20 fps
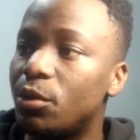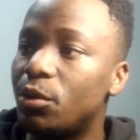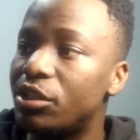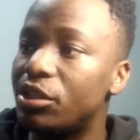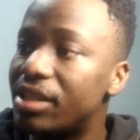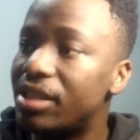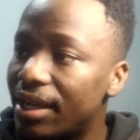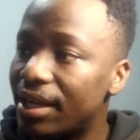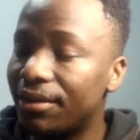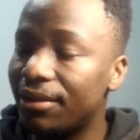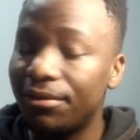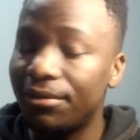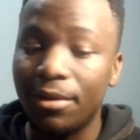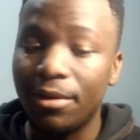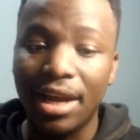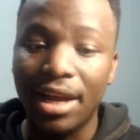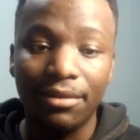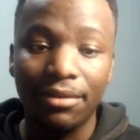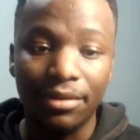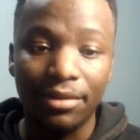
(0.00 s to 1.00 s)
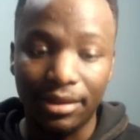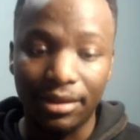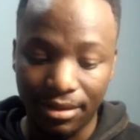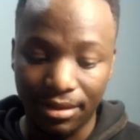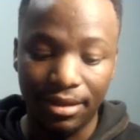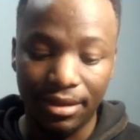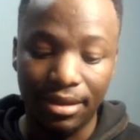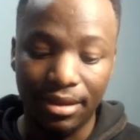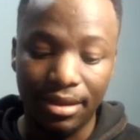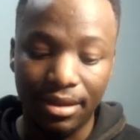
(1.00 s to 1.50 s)
we check if
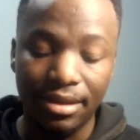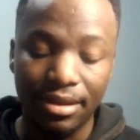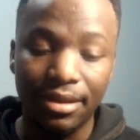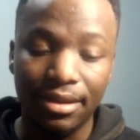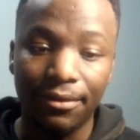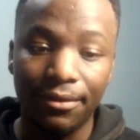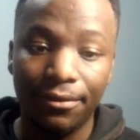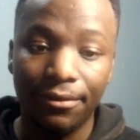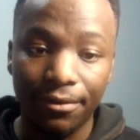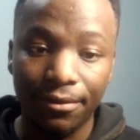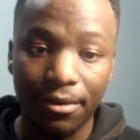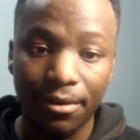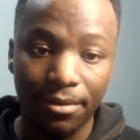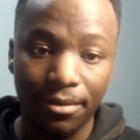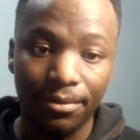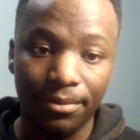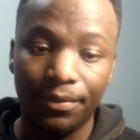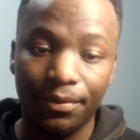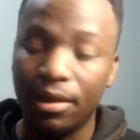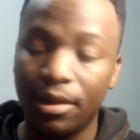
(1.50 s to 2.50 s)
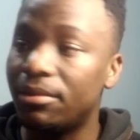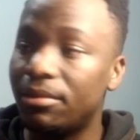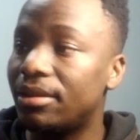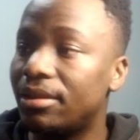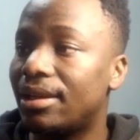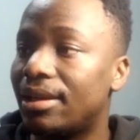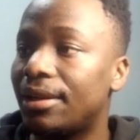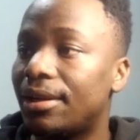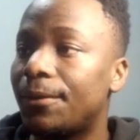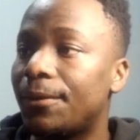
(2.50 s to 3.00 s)
however the form,
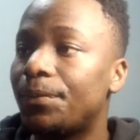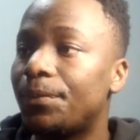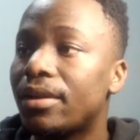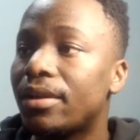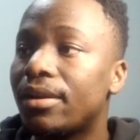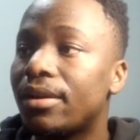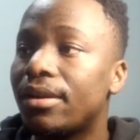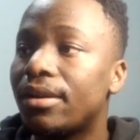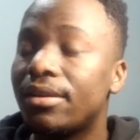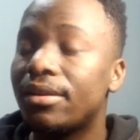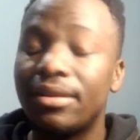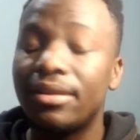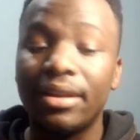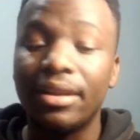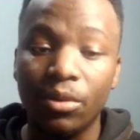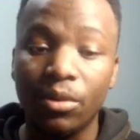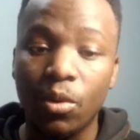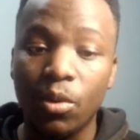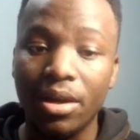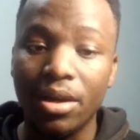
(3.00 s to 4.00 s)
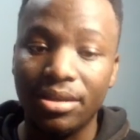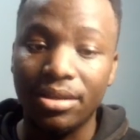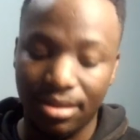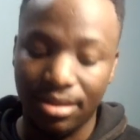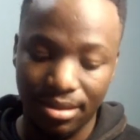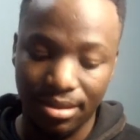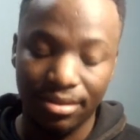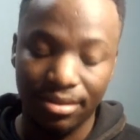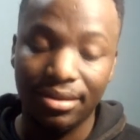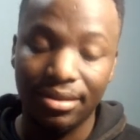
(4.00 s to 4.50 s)
the
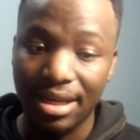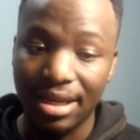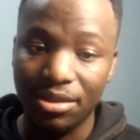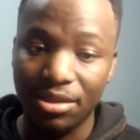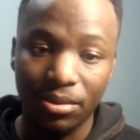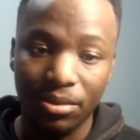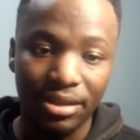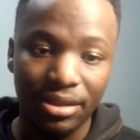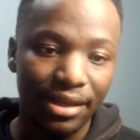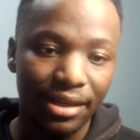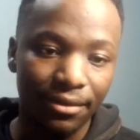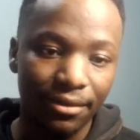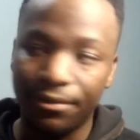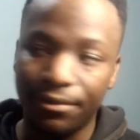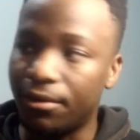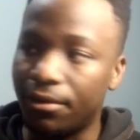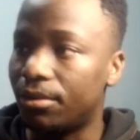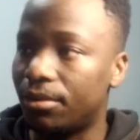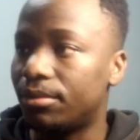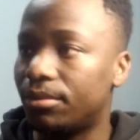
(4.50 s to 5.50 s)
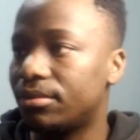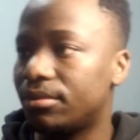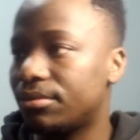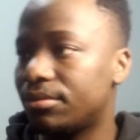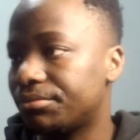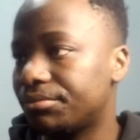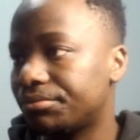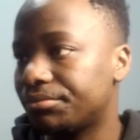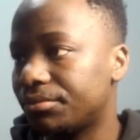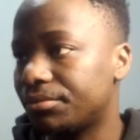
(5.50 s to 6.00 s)
request does contain a form.
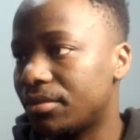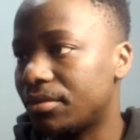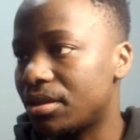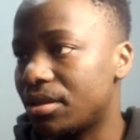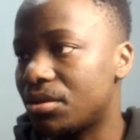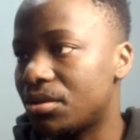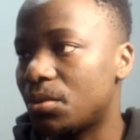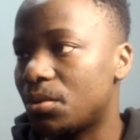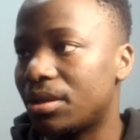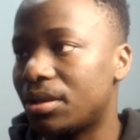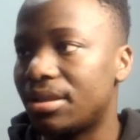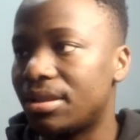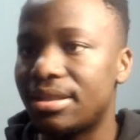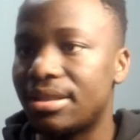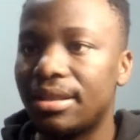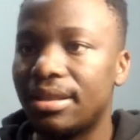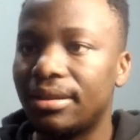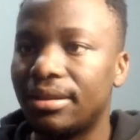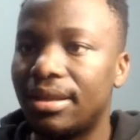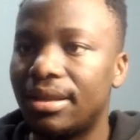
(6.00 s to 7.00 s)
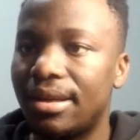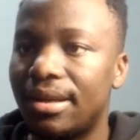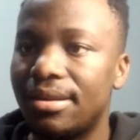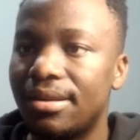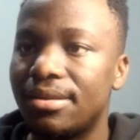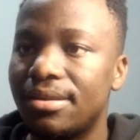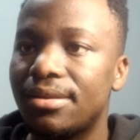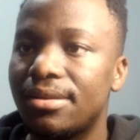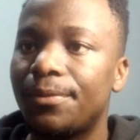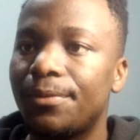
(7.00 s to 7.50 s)
This is what this thing
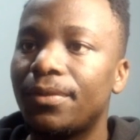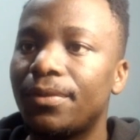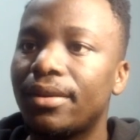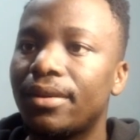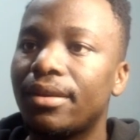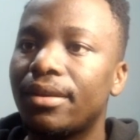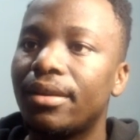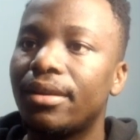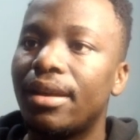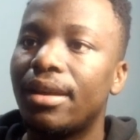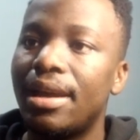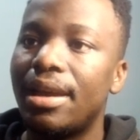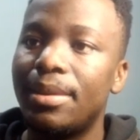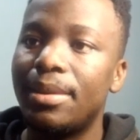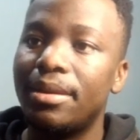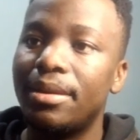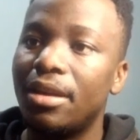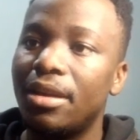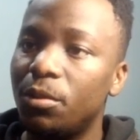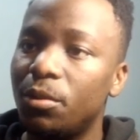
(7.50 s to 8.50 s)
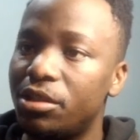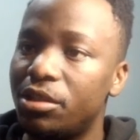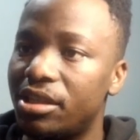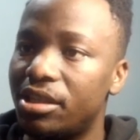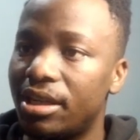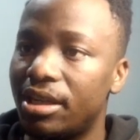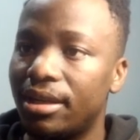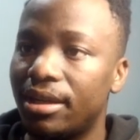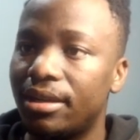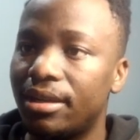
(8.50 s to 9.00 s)
does. And then now we
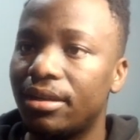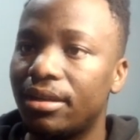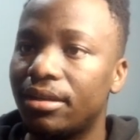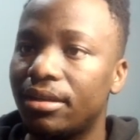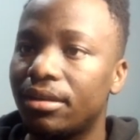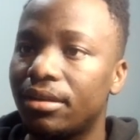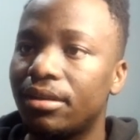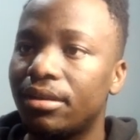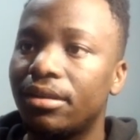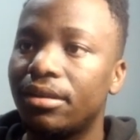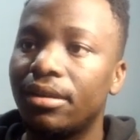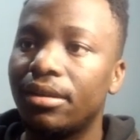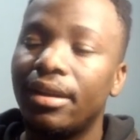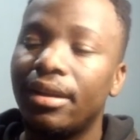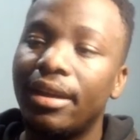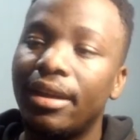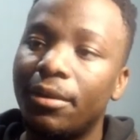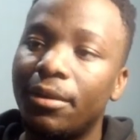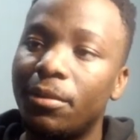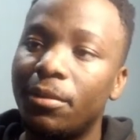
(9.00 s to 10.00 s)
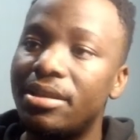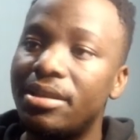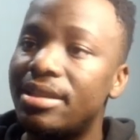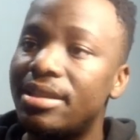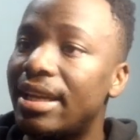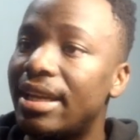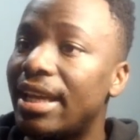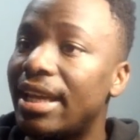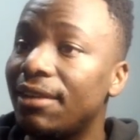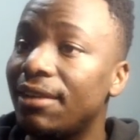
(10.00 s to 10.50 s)
check, we
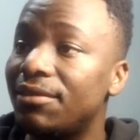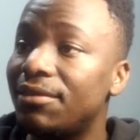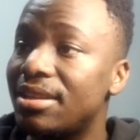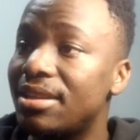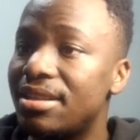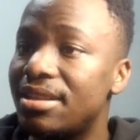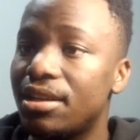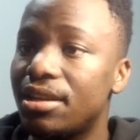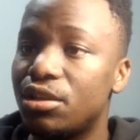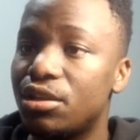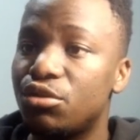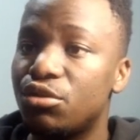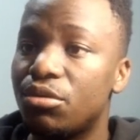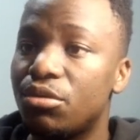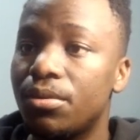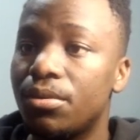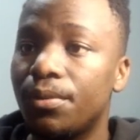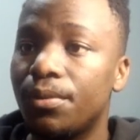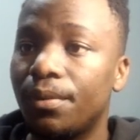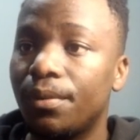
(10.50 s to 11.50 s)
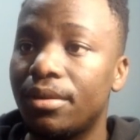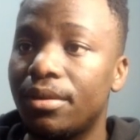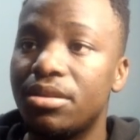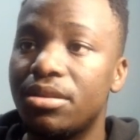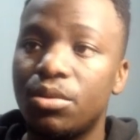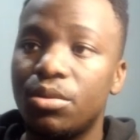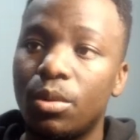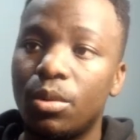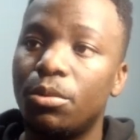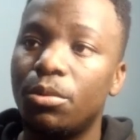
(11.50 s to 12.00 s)
say if this thing is true,
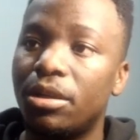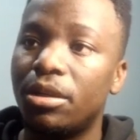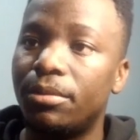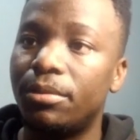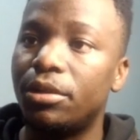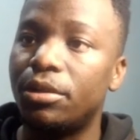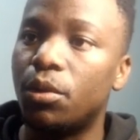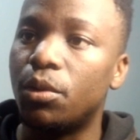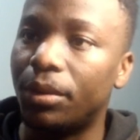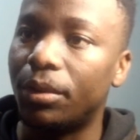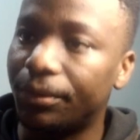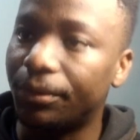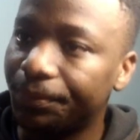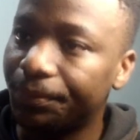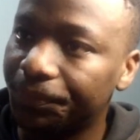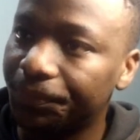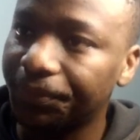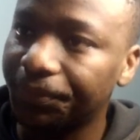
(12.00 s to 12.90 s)
this is what we're going to be doing.